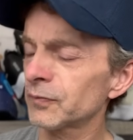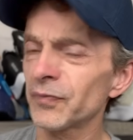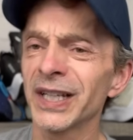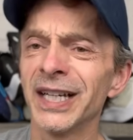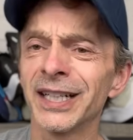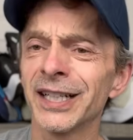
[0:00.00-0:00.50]

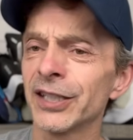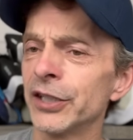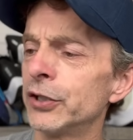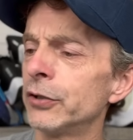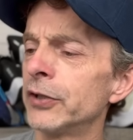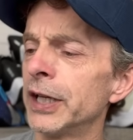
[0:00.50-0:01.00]
And as I
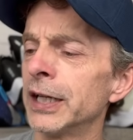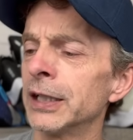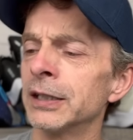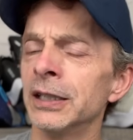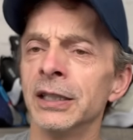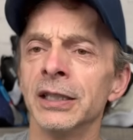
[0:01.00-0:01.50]
do
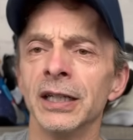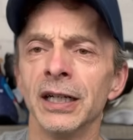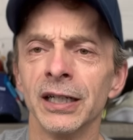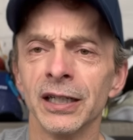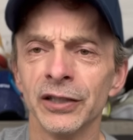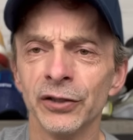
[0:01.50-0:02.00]
that,
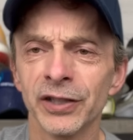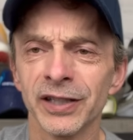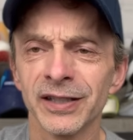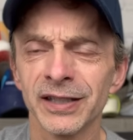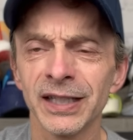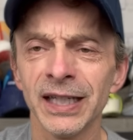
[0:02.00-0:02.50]
you
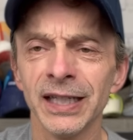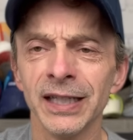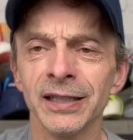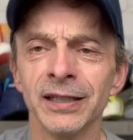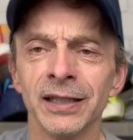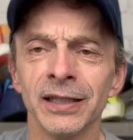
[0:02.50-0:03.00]
can
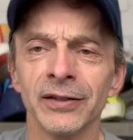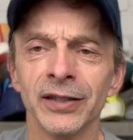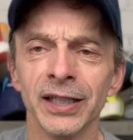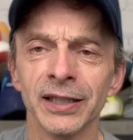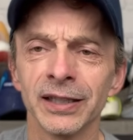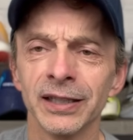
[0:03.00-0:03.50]
see
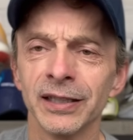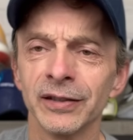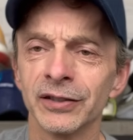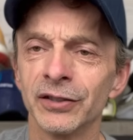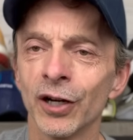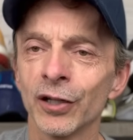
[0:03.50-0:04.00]
that the
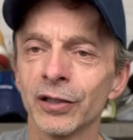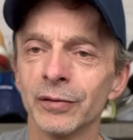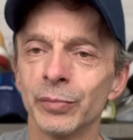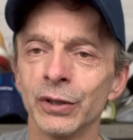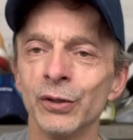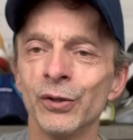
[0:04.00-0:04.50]
darker
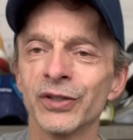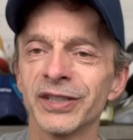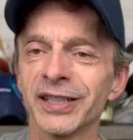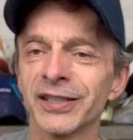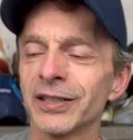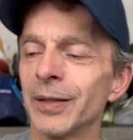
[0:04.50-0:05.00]
blue
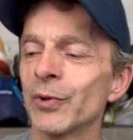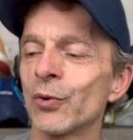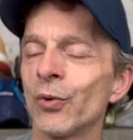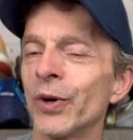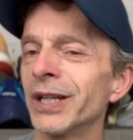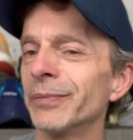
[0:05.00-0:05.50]
sticks up
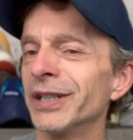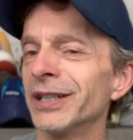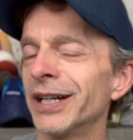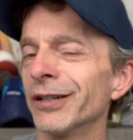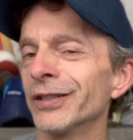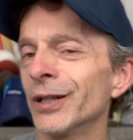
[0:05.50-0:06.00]
quite a bit
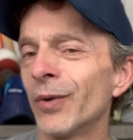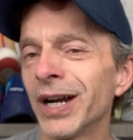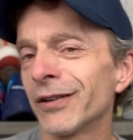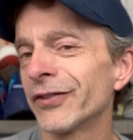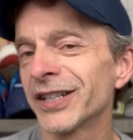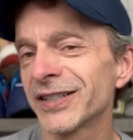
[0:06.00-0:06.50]
higher. Now,
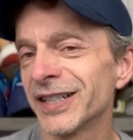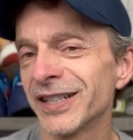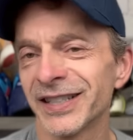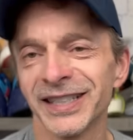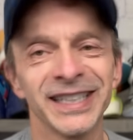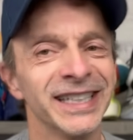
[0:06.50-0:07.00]
while this
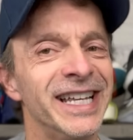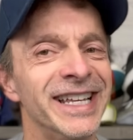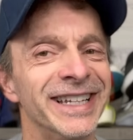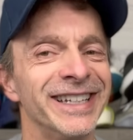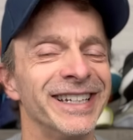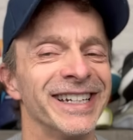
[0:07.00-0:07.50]

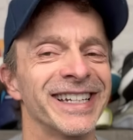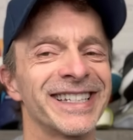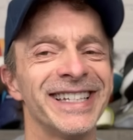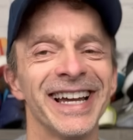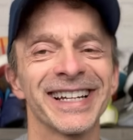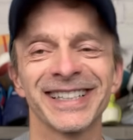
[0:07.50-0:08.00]
isn't an
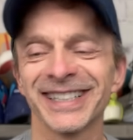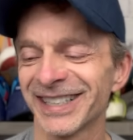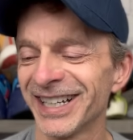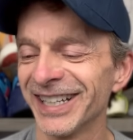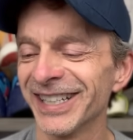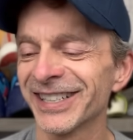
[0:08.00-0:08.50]
exact
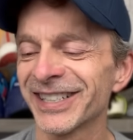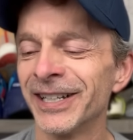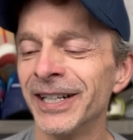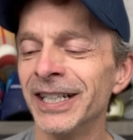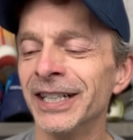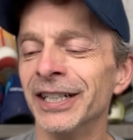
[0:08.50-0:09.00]
science,
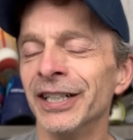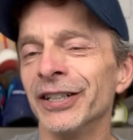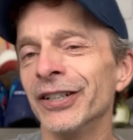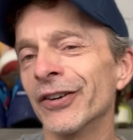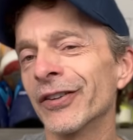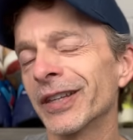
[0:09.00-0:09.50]

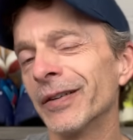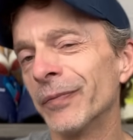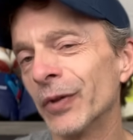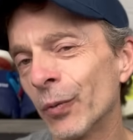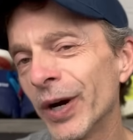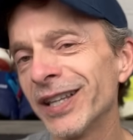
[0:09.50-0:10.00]
you know,
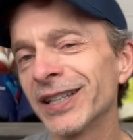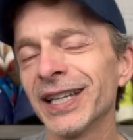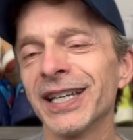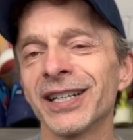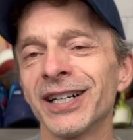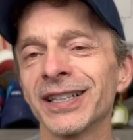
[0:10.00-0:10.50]
the way that
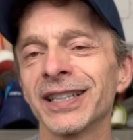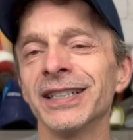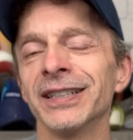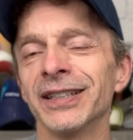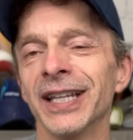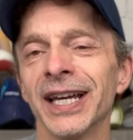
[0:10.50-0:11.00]
they cut
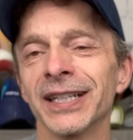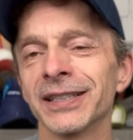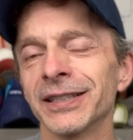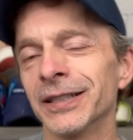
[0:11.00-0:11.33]
that